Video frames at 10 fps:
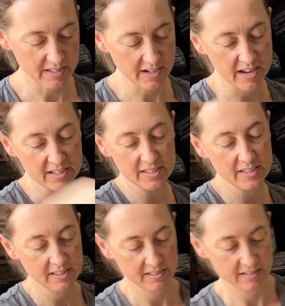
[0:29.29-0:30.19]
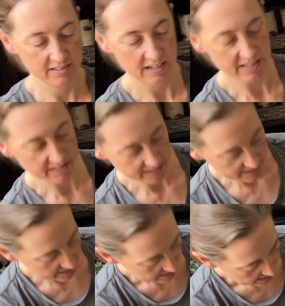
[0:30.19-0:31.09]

nice, has this